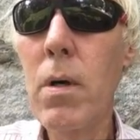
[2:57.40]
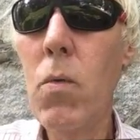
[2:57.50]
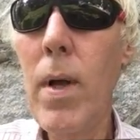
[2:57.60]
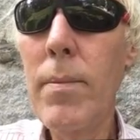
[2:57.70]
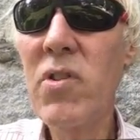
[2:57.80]

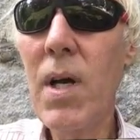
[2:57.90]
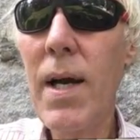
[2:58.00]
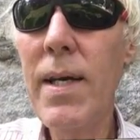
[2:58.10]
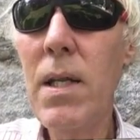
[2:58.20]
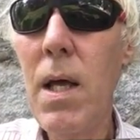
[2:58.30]

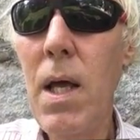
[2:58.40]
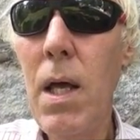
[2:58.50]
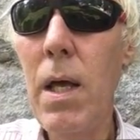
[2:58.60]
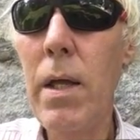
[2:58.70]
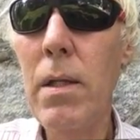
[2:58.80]
website,
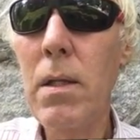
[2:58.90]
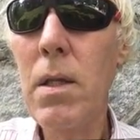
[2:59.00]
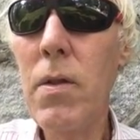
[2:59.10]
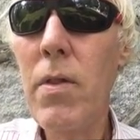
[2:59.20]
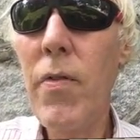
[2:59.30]

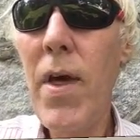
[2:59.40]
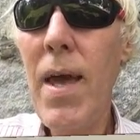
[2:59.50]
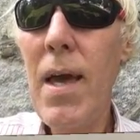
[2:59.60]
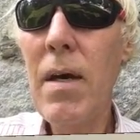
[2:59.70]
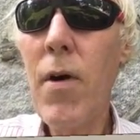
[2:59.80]
and
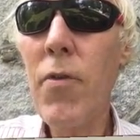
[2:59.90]
they have